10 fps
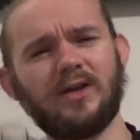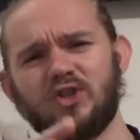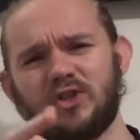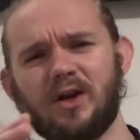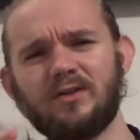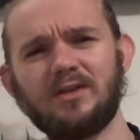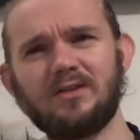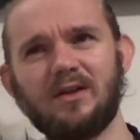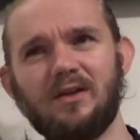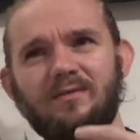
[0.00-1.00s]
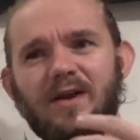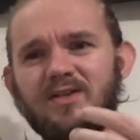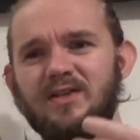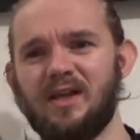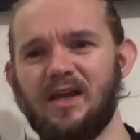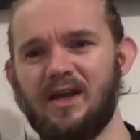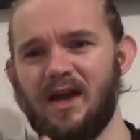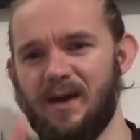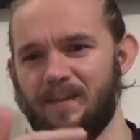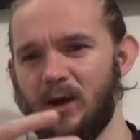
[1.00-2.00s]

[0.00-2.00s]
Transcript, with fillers: and she started to investigate um,